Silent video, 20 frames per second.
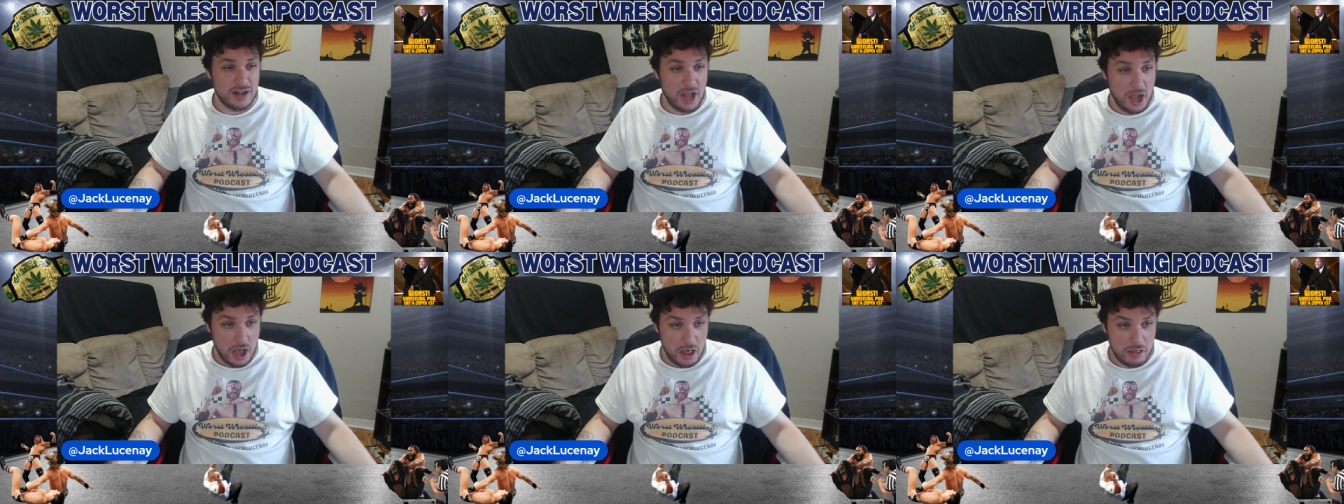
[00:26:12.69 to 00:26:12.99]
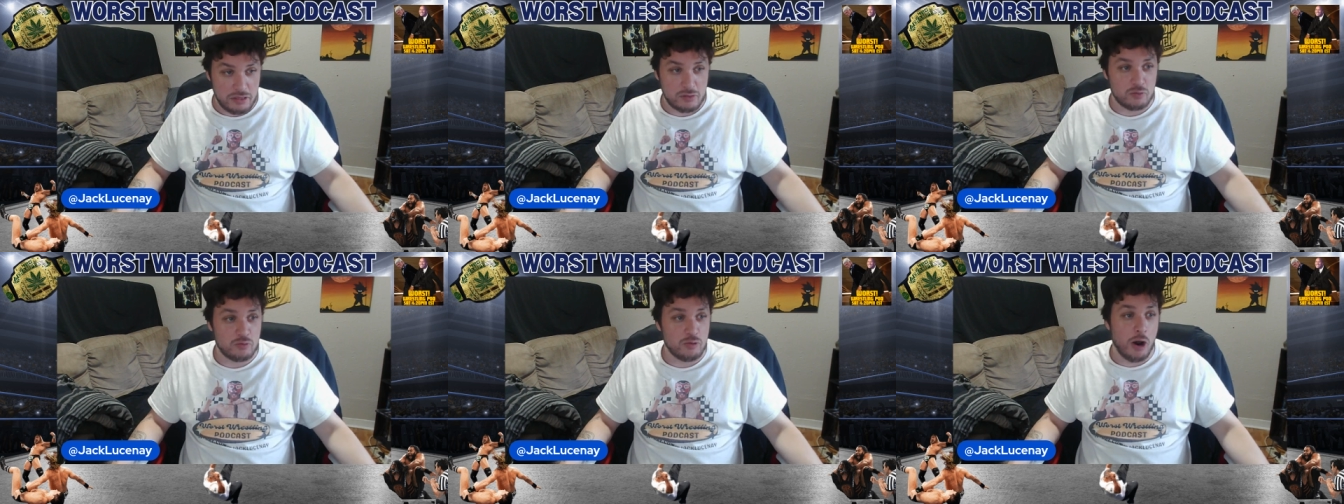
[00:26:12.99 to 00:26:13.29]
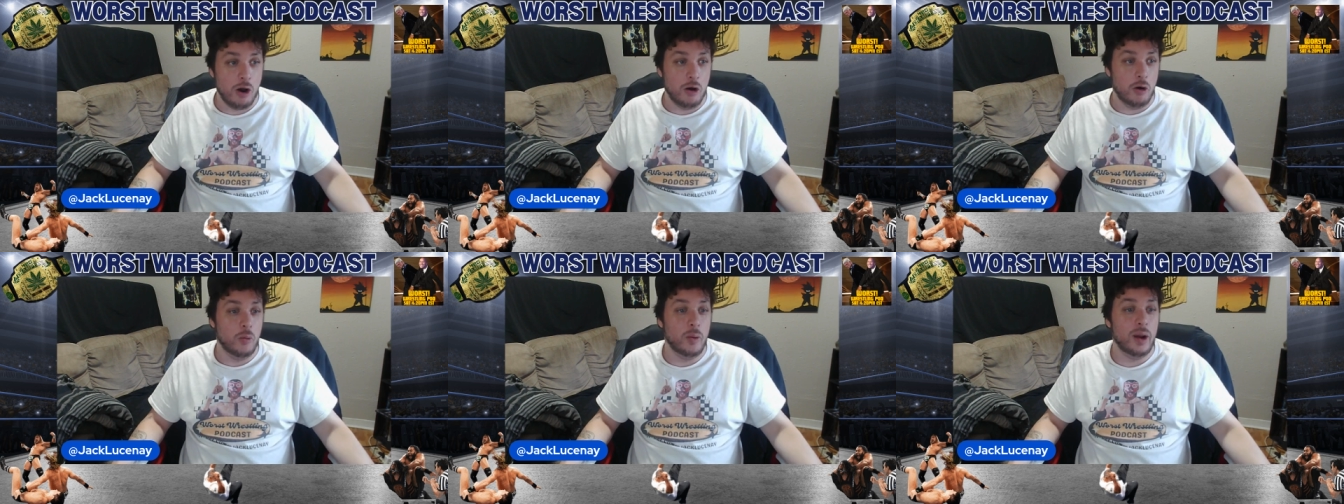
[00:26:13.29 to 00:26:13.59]
a
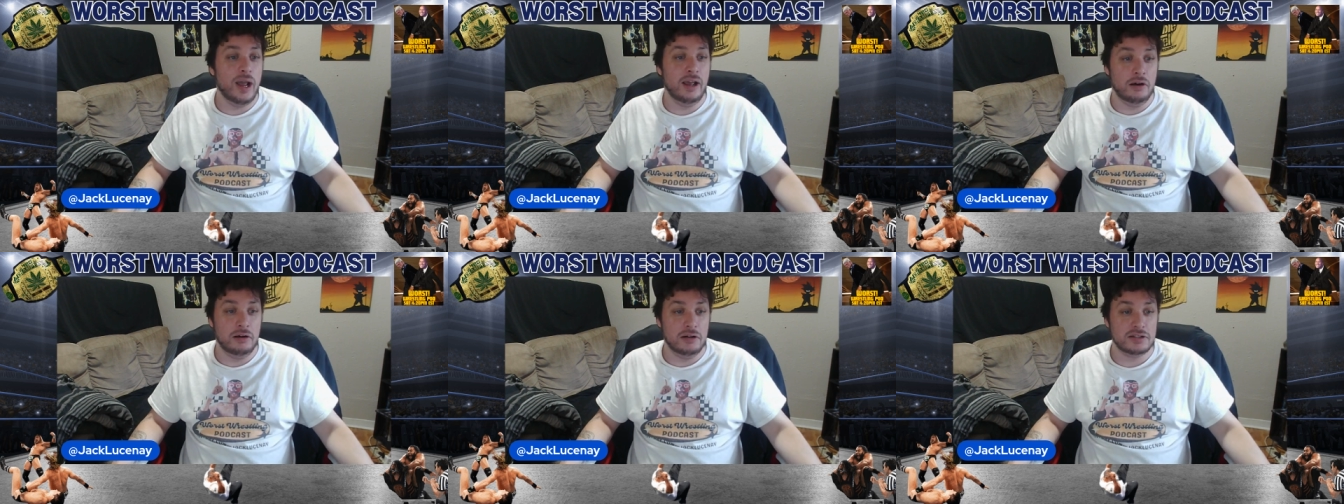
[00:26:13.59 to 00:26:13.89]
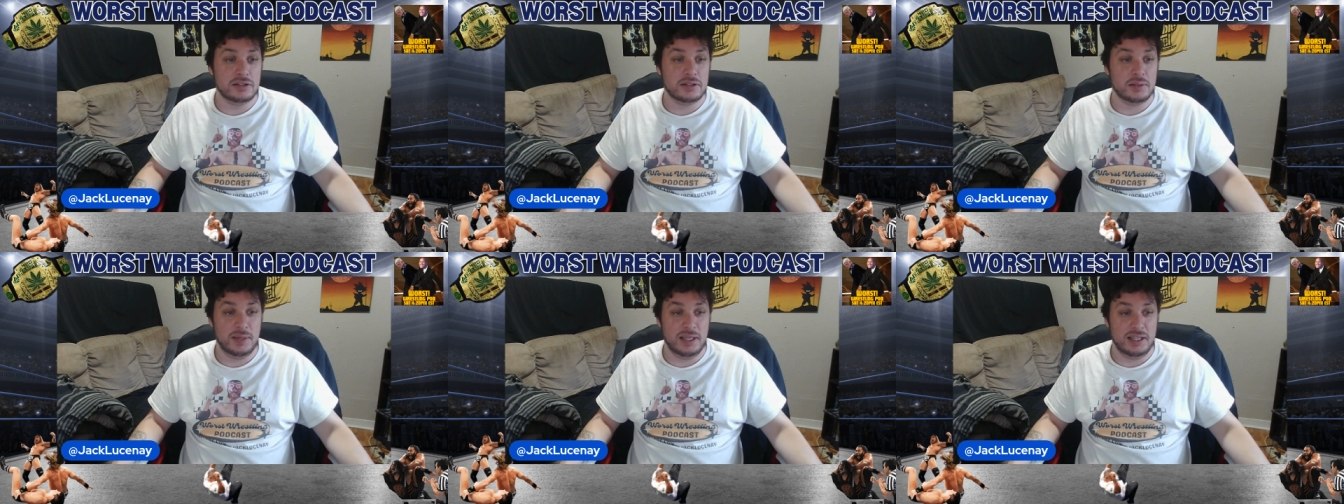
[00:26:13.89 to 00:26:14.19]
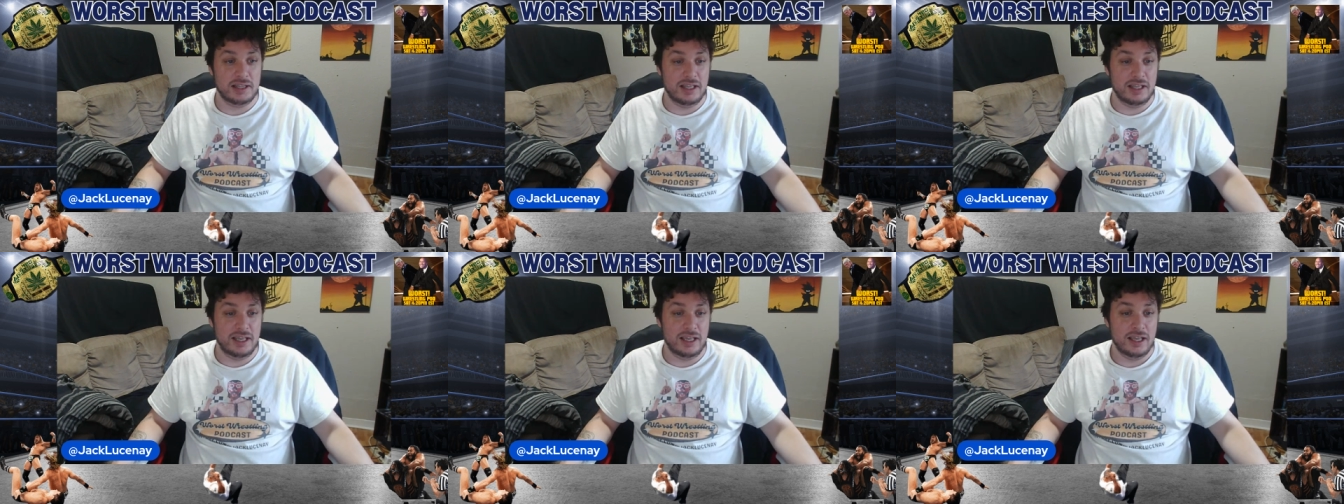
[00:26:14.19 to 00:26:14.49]
throwaway
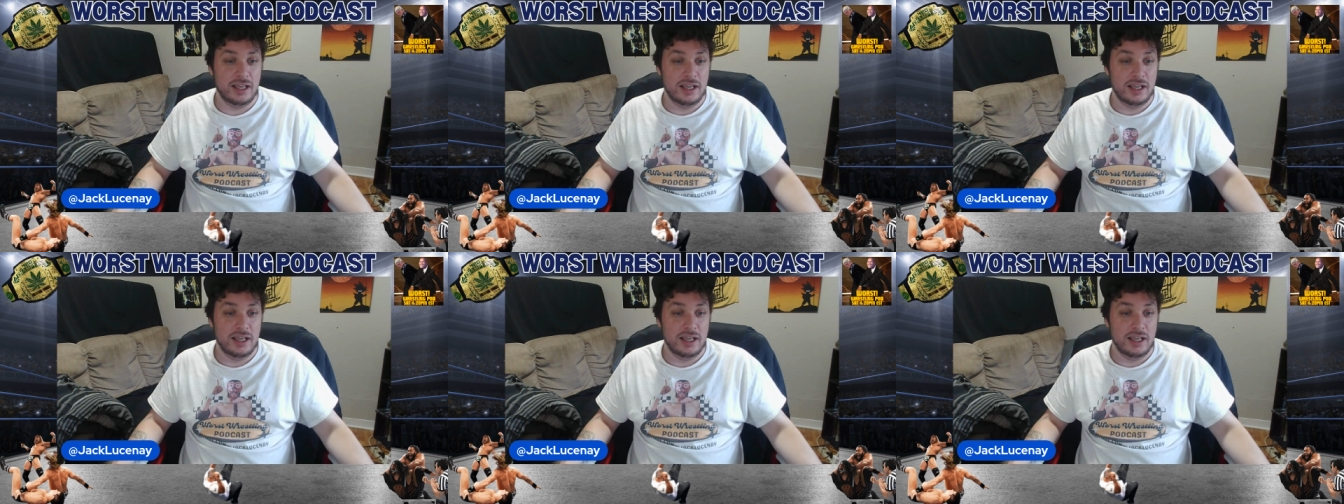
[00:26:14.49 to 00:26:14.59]
ultimately.